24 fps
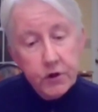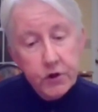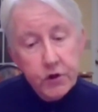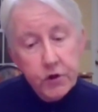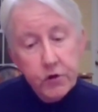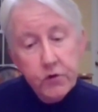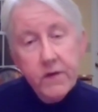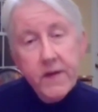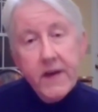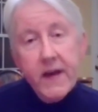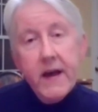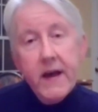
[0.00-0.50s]

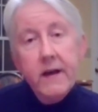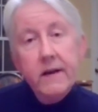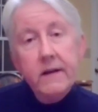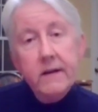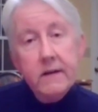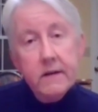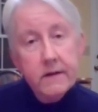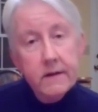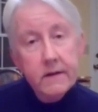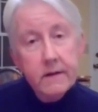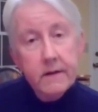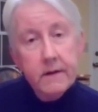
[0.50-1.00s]
Do that.
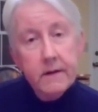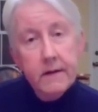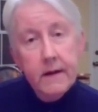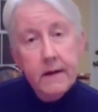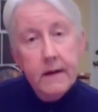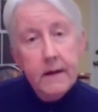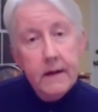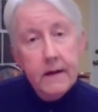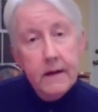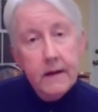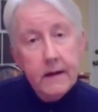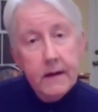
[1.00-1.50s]

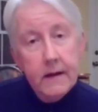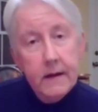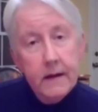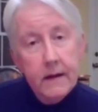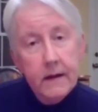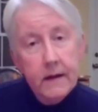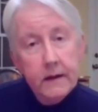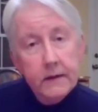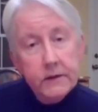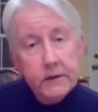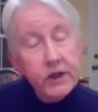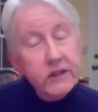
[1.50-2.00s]

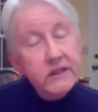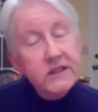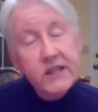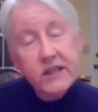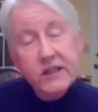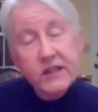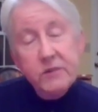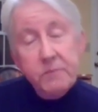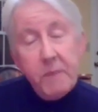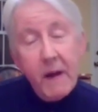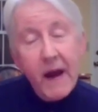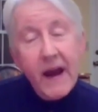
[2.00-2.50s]
Just
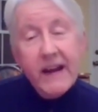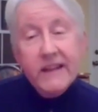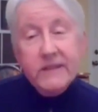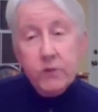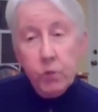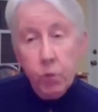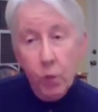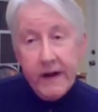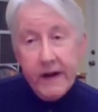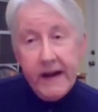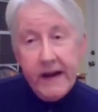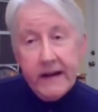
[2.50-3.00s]
this past
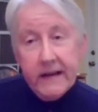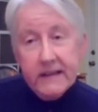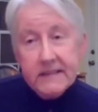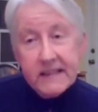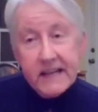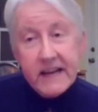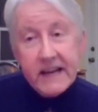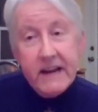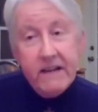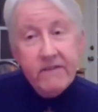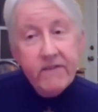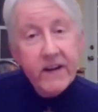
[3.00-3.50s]
week,
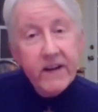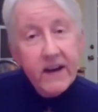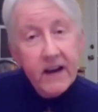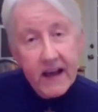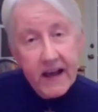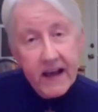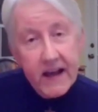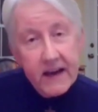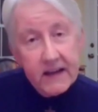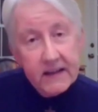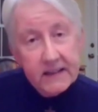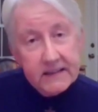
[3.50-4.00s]
Stephen
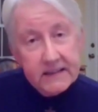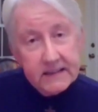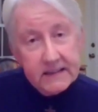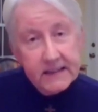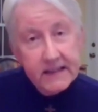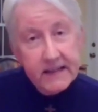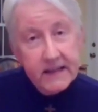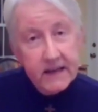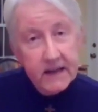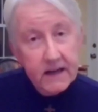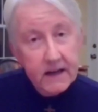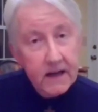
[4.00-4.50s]
led us
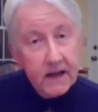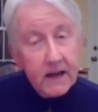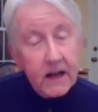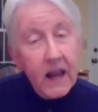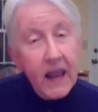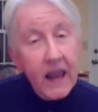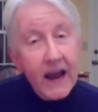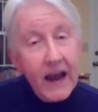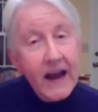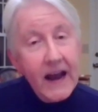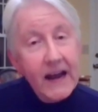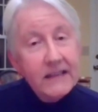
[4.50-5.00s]
in a
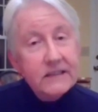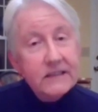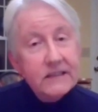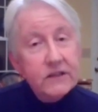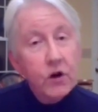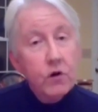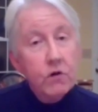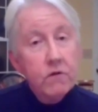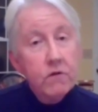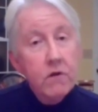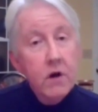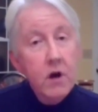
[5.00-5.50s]
class
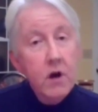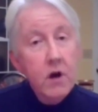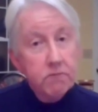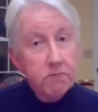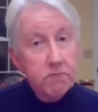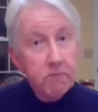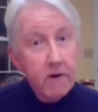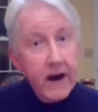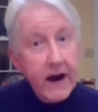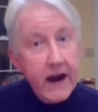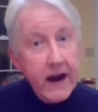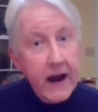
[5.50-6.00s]
on
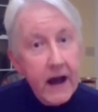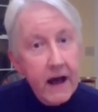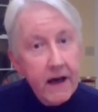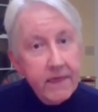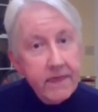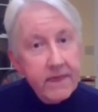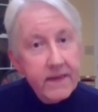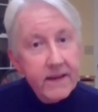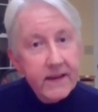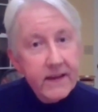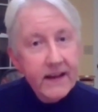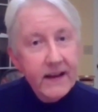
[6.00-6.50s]

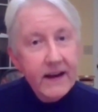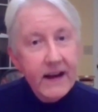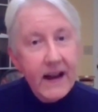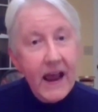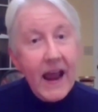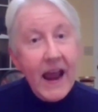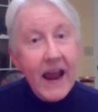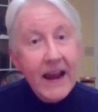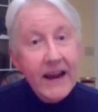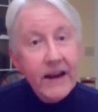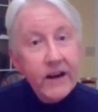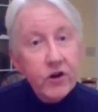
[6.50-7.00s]
wrath and
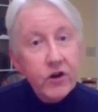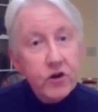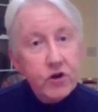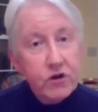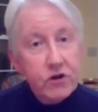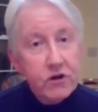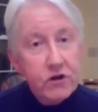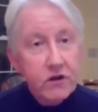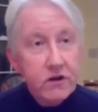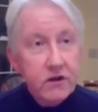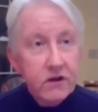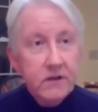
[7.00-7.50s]

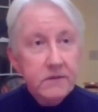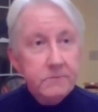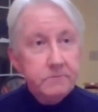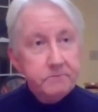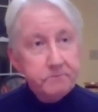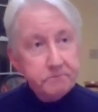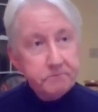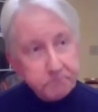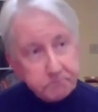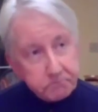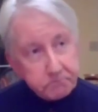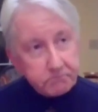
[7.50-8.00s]
anger.
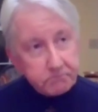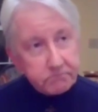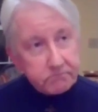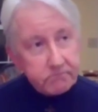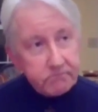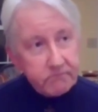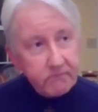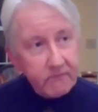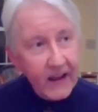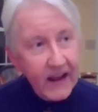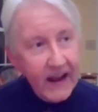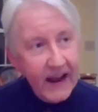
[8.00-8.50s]

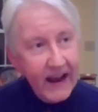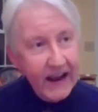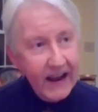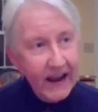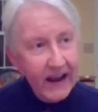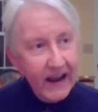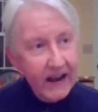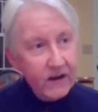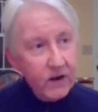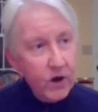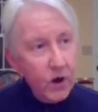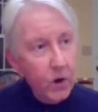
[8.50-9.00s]

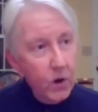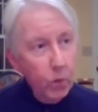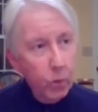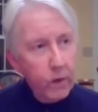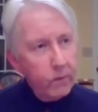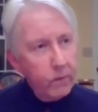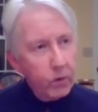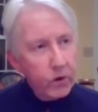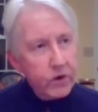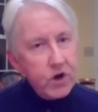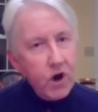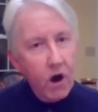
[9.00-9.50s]
And we
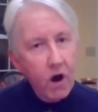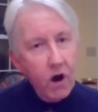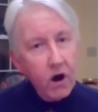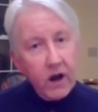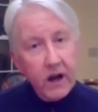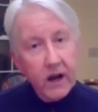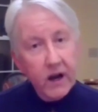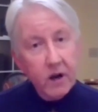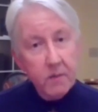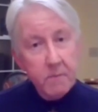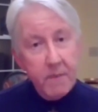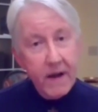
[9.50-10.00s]
were
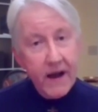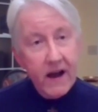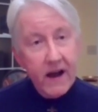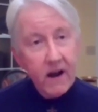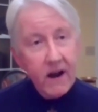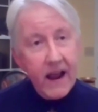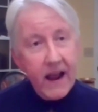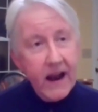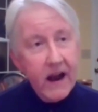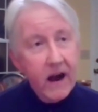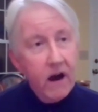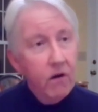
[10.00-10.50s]
talking
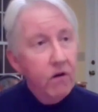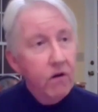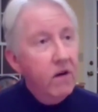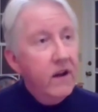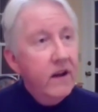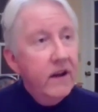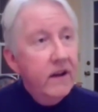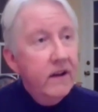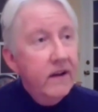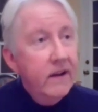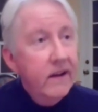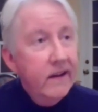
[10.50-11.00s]
about how,
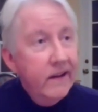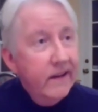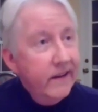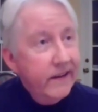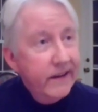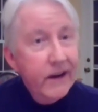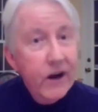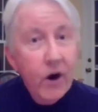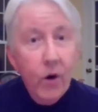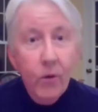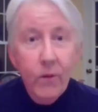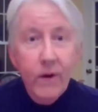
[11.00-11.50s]

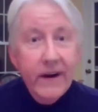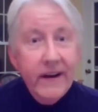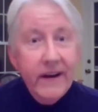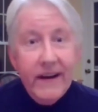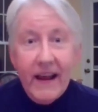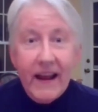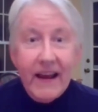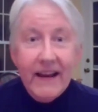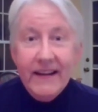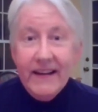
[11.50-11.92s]
in